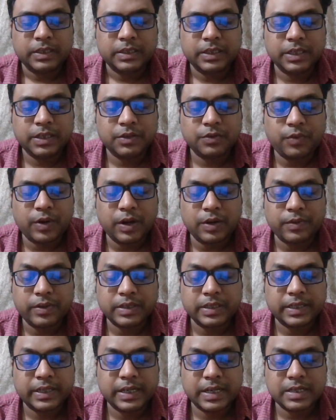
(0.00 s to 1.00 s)
what
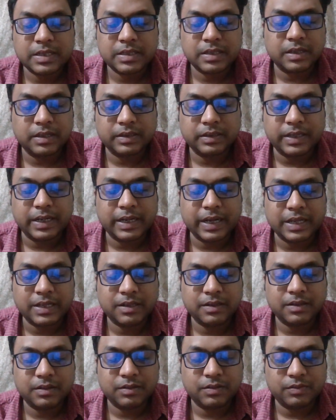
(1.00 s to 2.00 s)
was the case that
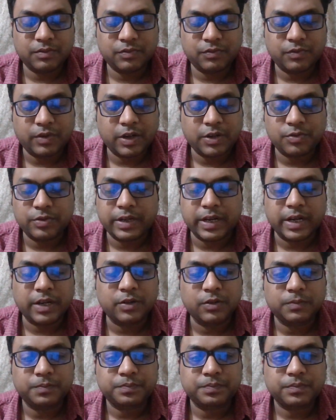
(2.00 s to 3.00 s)
I want to tell
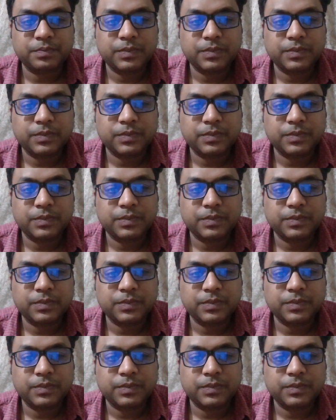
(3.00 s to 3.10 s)
you.